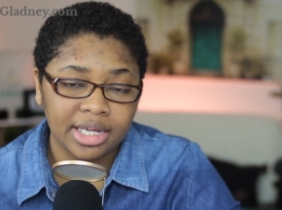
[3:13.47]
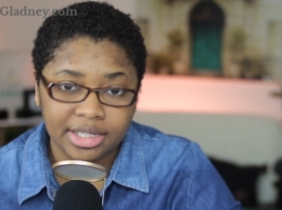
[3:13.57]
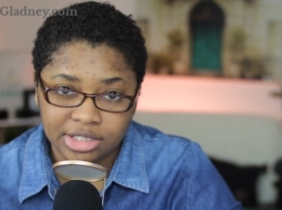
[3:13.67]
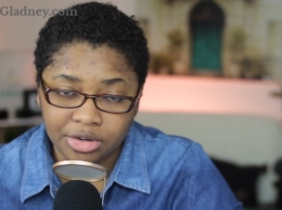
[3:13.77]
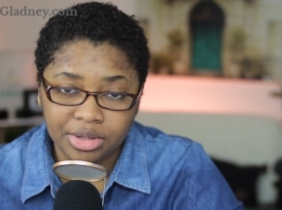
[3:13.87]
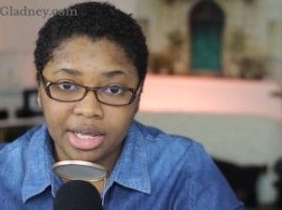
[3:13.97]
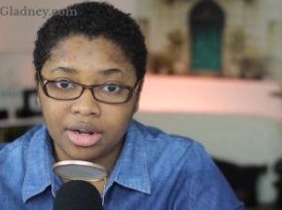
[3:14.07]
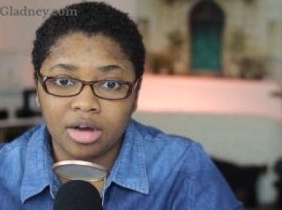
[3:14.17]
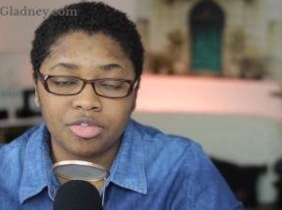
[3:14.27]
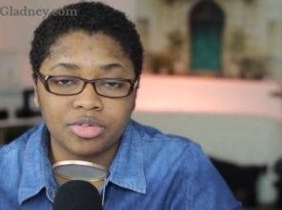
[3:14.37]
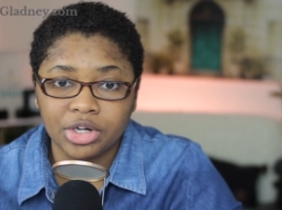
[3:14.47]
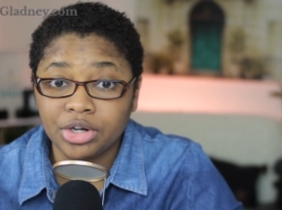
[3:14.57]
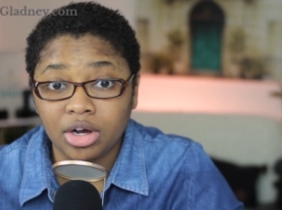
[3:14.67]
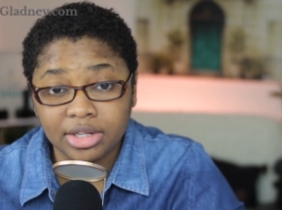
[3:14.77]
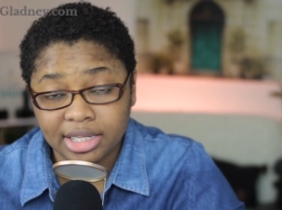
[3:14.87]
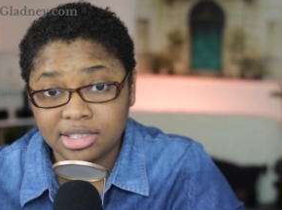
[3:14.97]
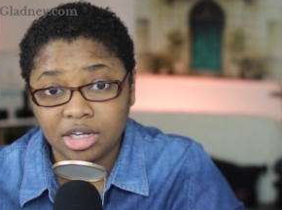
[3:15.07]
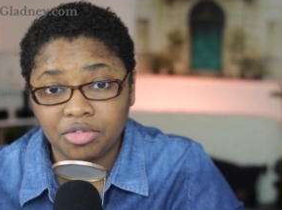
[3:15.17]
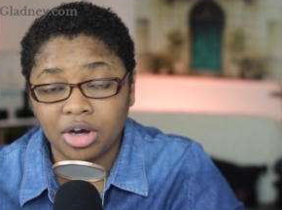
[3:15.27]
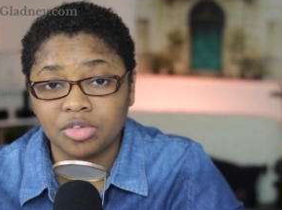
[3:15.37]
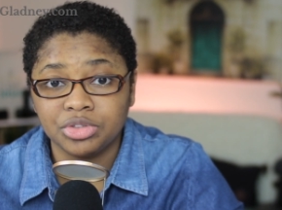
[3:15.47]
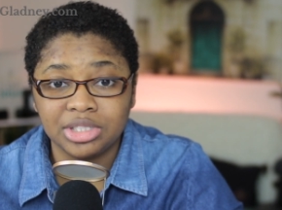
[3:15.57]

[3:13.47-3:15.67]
like turn that off, turn all that stuff off.